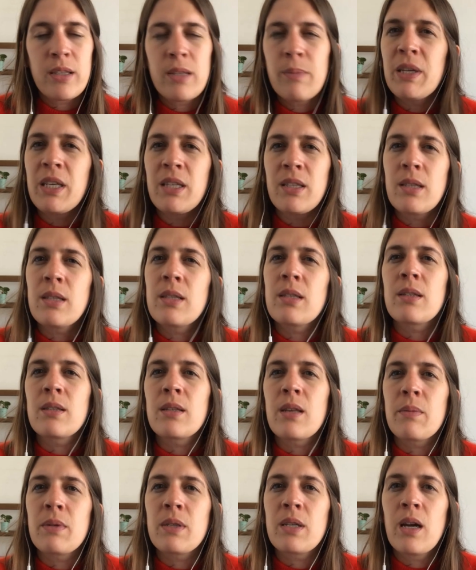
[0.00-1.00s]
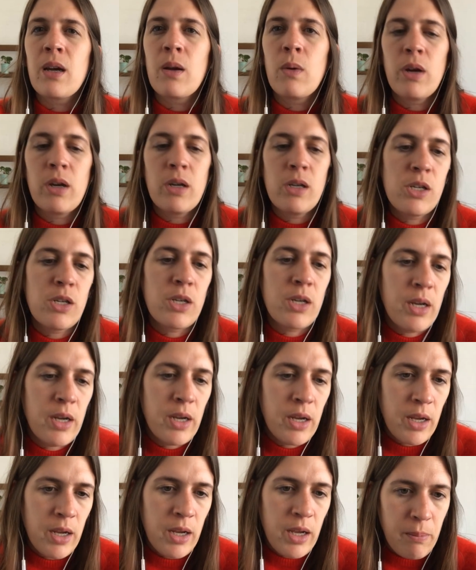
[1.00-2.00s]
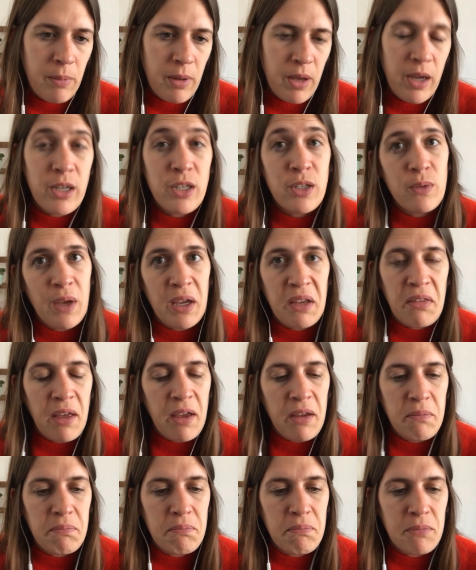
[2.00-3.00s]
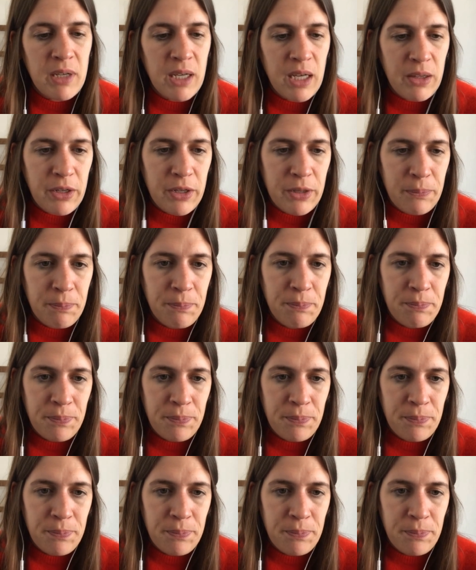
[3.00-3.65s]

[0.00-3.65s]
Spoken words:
Is it because it's the Substack orange? But I do like that color.